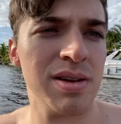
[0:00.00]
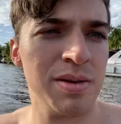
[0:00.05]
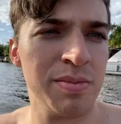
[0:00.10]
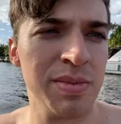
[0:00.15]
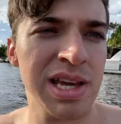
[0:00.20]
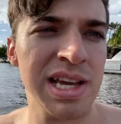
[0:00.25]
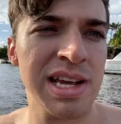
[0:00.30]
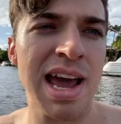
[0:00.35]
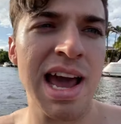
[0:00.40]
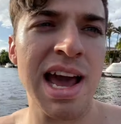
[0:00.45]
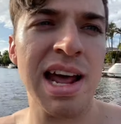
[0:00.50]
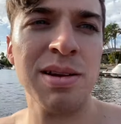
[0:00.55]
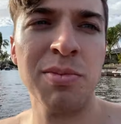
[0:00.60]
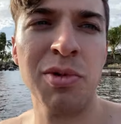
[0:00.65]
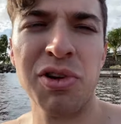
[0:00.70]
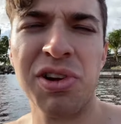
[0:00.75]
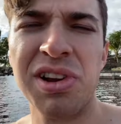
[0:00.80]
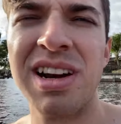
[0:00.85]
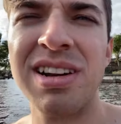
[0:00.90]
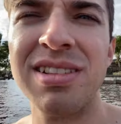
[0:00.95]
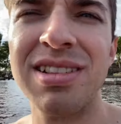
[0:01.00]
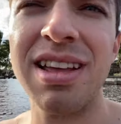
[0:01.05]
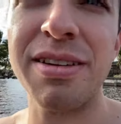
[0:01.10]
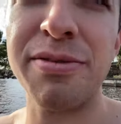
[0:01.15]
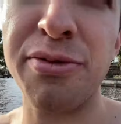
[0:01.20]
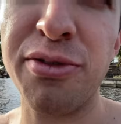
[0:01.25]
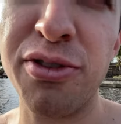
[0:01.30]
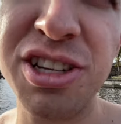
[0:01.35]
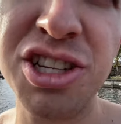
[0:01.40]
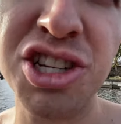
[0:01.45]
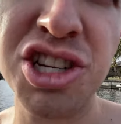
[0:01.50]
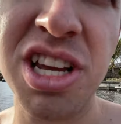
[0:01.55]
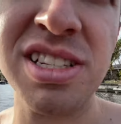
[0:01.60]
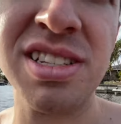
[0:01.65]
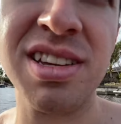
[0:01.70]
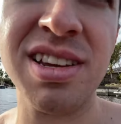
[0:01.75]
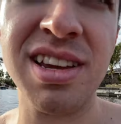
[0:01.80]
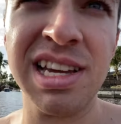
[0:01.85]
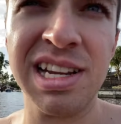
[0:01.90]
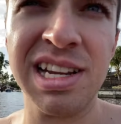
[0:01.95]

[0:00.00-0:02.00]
me and Adam are kind of like free chesting